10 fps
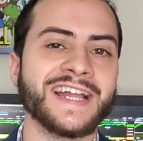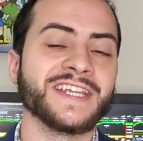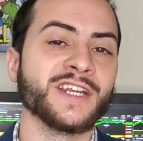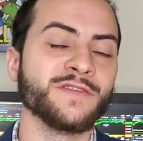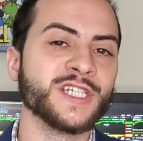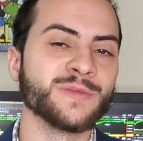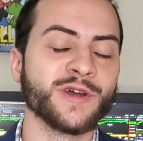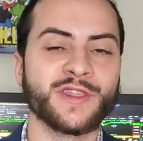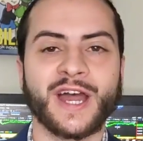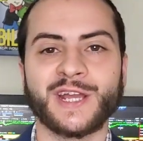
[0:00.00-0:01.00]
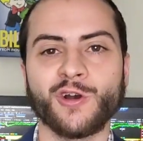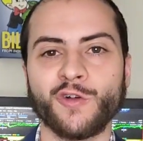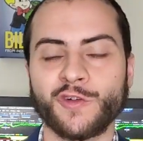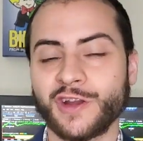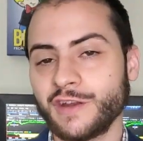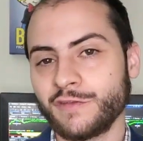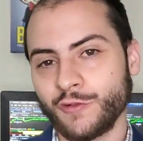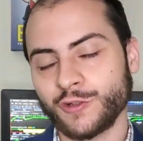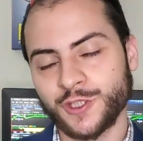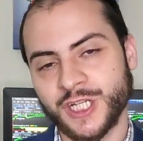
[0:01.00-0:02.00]
At the end of each month, I go over in
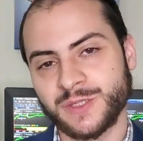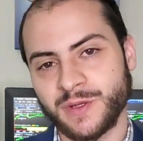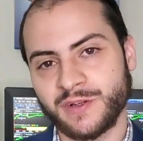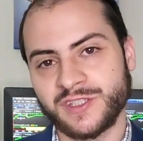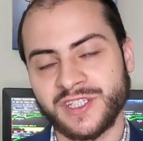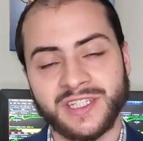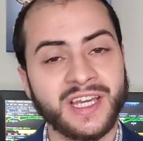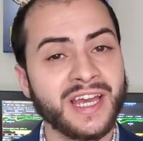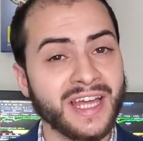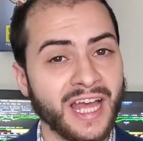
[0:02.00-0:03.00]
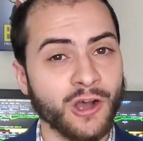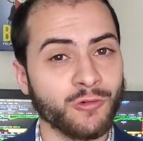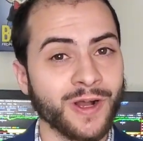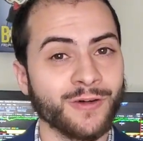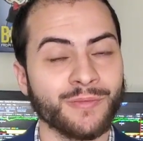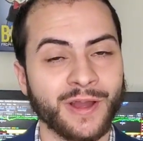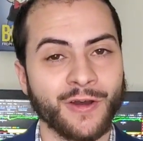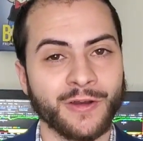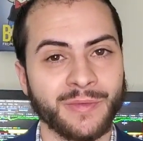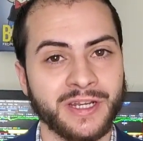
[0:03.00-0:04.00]
full transparency how well my
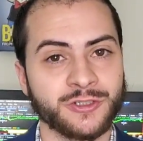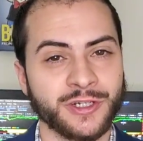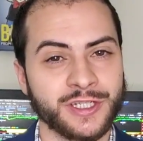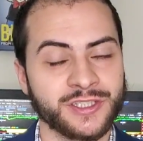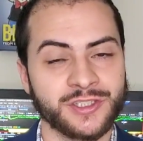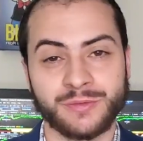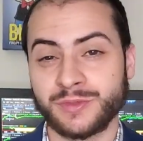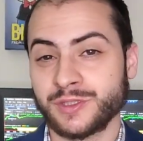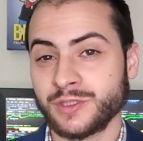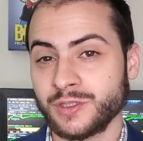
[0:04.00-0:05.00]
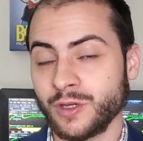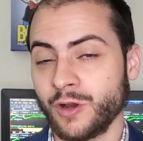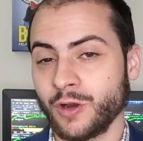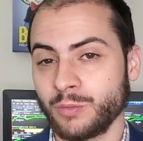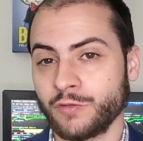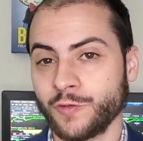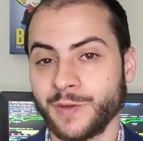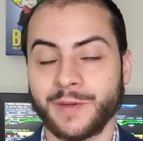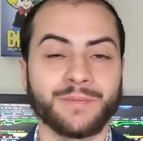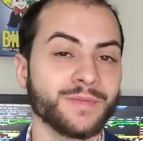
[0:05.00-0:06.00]
automated trading systems are
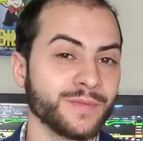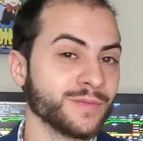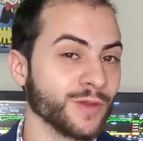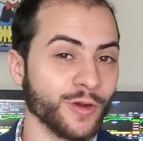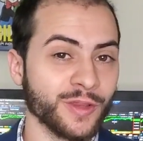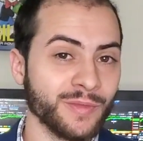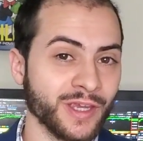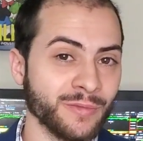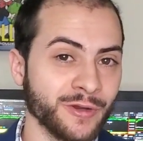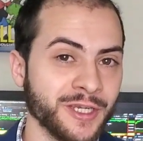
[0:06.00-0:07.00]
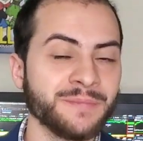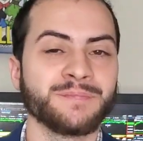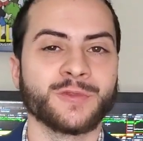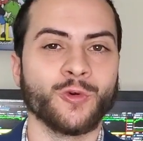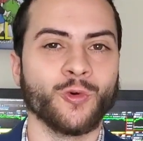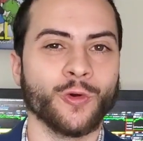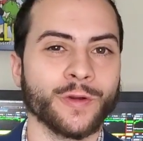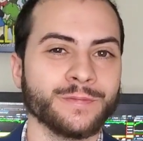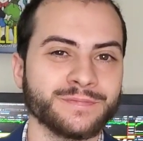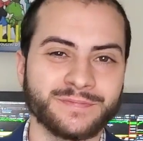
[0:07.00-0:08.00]
performing. Are they making money
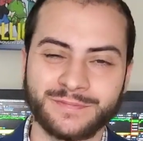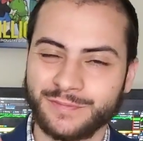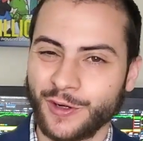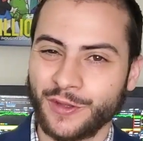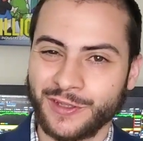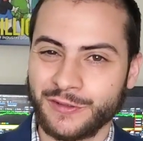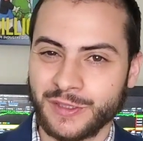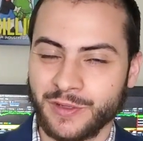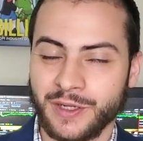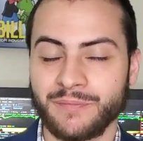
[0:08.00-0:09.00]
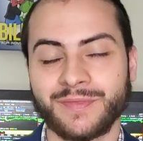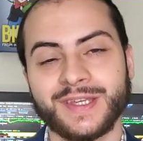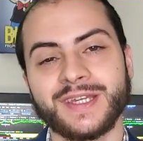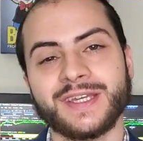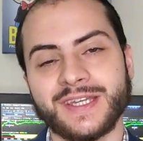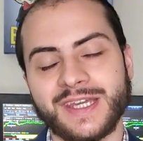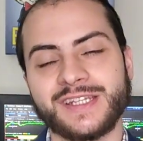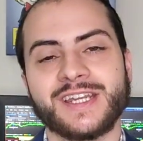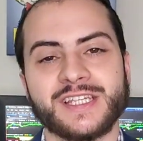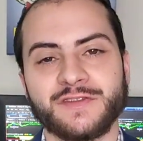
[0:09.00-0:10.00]
or are they losing money?
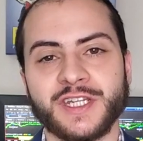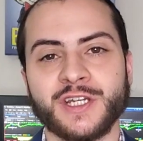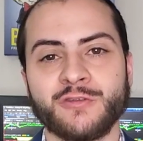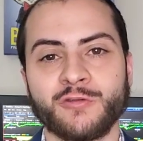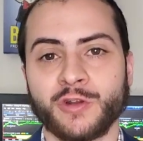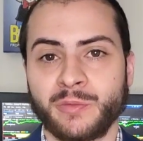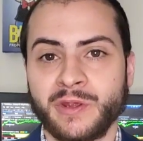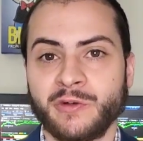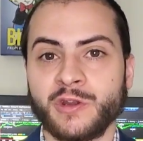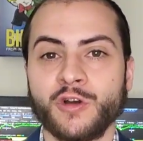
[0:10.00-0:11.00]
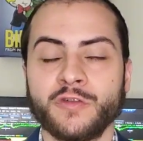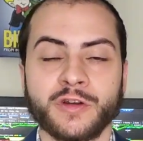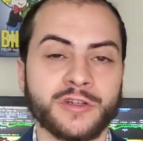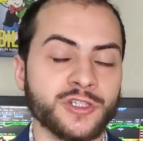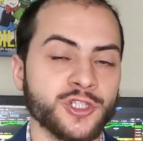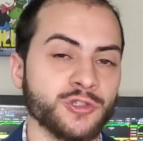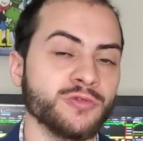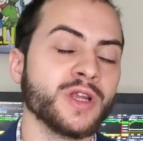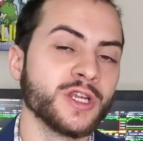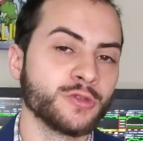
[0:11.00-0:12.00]
In today's video, we're gonna be going over
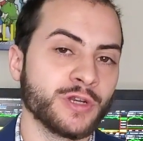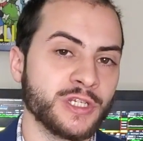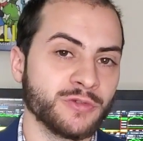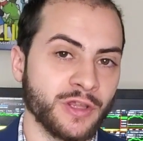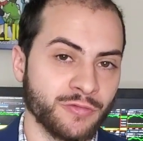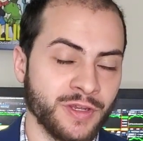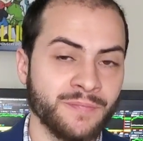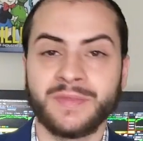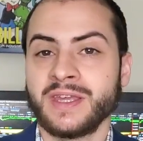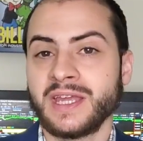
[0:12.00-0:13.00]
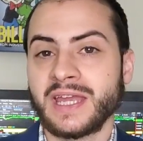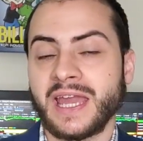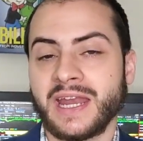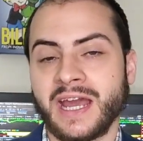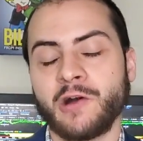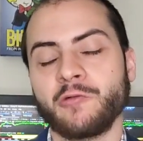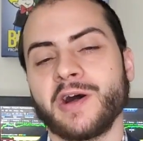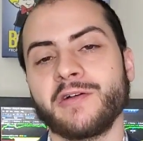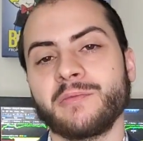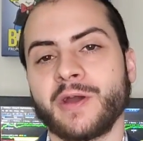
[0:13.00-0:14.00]
June 2023 and how
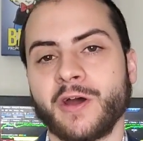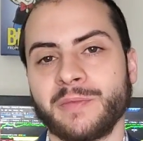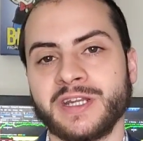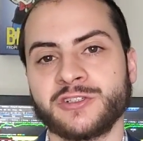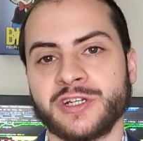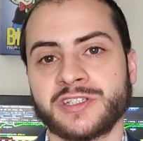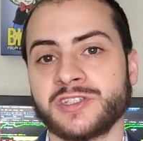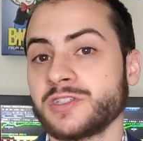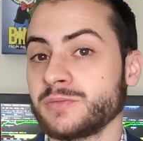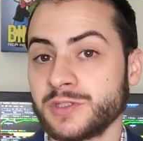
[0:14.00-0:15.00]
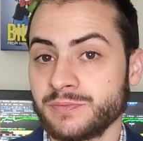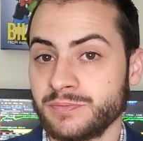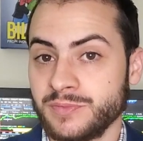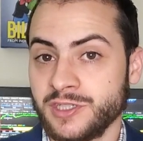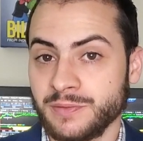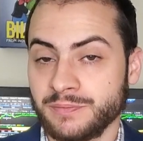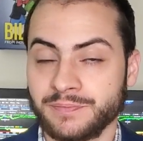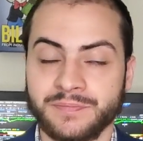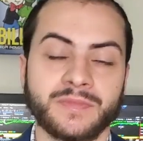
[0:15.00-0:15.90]
well my automated trading systems did.